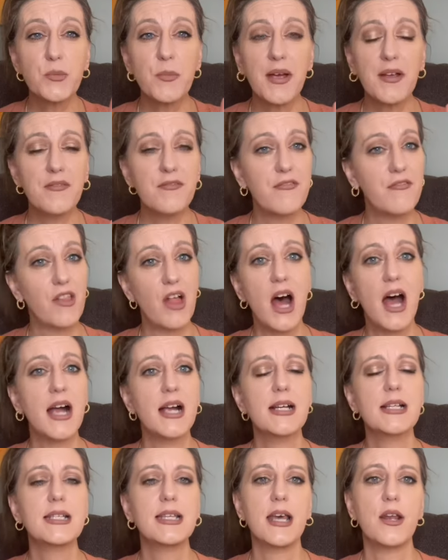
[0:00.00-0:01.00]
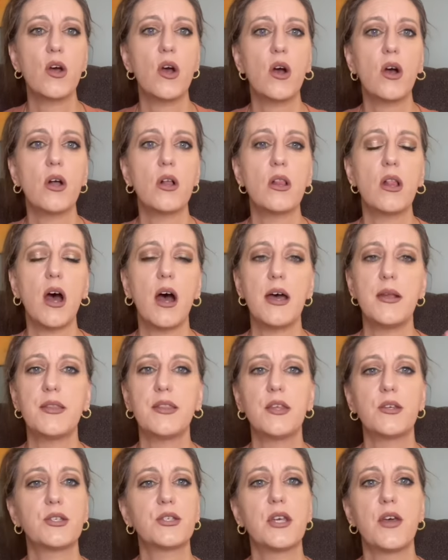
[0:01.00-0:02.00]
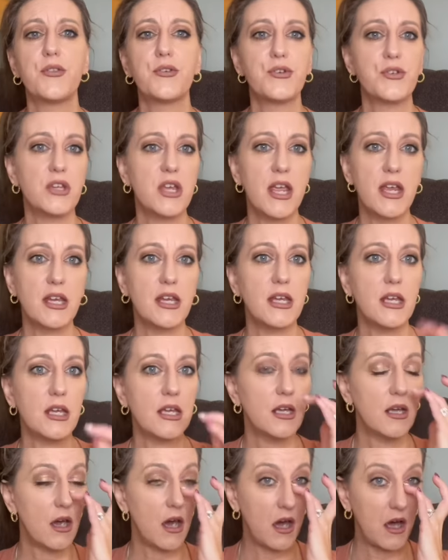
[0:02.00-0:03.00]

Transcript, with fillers: my vlogs at all on the Southern Yankee